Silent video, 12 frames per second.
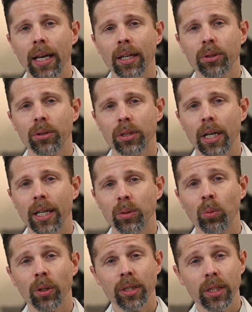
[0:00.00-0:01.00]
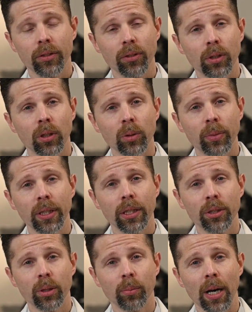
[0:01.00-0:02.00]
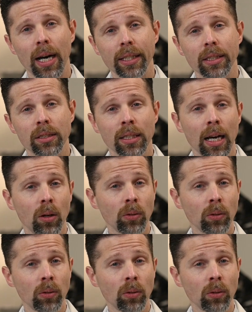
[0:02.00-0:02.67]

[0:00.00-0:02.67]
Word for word: exercise more difficult because your body is not